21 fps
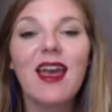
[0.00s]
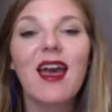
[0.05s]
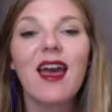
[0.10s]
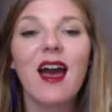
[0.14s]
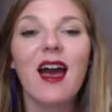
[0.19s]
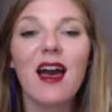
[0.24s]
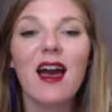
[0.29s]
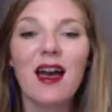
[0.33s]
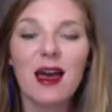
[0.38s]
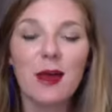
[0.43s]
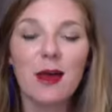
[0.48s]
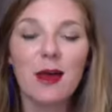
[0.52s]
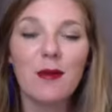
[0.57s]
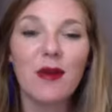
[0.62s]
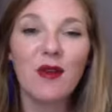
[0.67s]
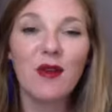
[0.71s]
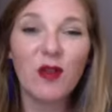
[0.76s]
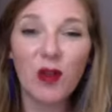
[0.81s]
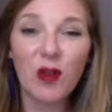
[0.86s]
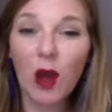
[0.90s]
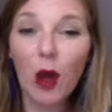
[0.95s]
If
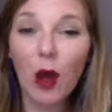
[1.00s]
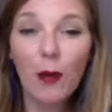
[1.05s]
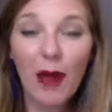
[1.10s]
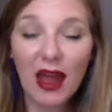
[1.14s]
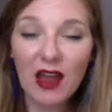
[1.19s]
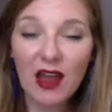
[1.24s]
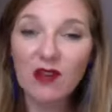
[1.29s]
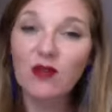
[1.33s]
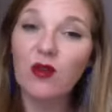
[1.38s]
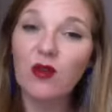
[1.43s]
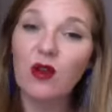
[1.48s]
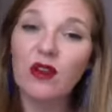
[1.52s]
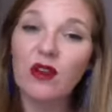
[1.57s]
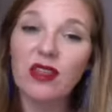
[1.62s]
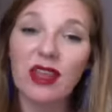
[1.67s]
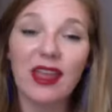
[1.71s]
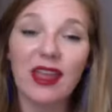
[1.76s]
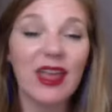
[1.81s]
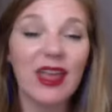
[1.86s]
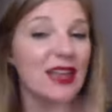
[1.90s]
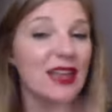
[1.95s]
you go back and forth,
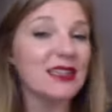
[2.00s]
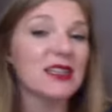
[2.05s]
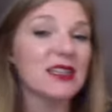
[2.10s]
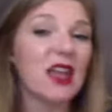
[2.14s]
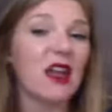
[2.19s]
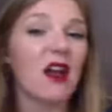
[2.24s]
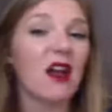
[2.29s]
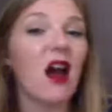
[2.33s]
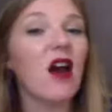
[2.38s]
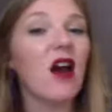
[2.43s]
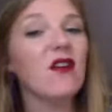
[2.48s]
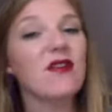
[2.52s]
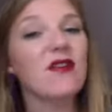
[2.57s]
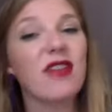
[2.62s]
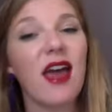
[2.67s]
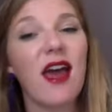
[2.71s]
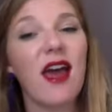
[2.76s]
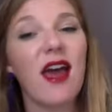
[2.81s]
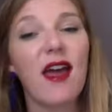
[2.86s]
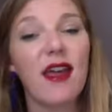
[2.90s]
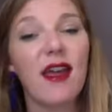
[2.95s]
it can take off
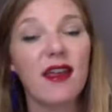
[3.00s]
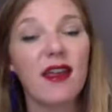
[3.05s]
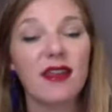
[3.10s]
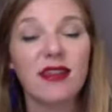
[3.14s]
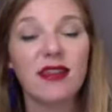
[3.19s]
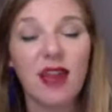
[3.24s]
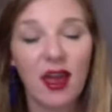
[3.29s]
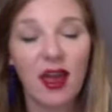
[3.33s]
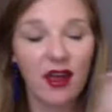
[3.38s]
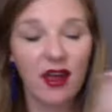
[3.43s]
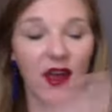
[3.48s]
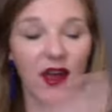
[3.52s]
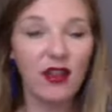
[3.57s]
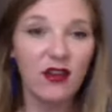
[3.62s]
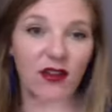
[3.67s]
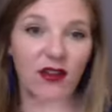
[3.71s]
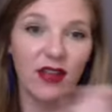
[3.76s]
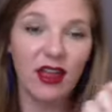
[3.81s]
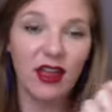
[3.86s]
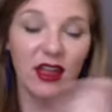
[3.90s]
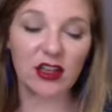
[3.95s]
that color
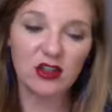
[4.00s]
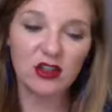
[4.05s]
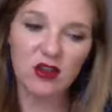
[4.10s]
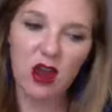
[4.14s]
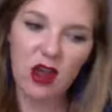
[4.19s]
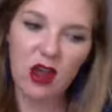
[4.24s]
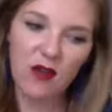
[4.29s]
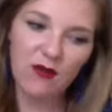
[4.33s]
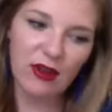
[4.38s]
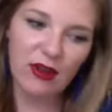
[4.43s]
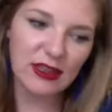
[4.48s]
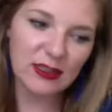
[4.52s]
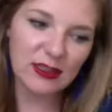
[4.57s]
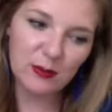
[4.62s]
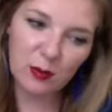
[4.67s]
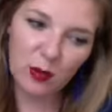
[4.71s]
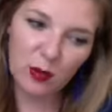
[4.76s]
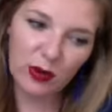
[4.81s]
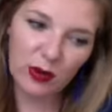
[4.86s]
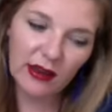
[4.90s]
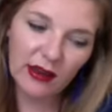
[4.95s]
like a dry erase
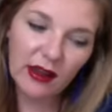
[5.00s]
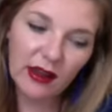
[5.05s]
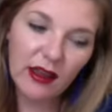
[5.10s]
board.